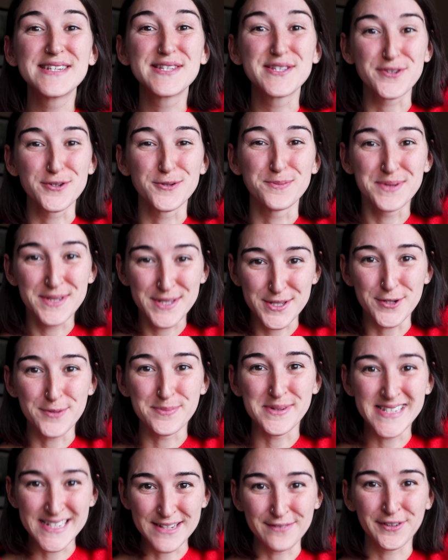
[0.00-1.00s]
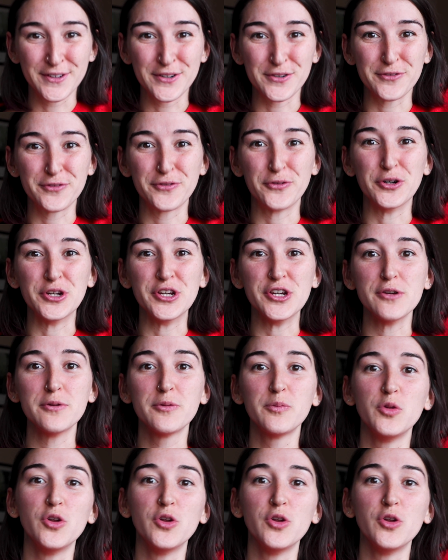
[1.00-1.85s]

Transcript: super difficult for you.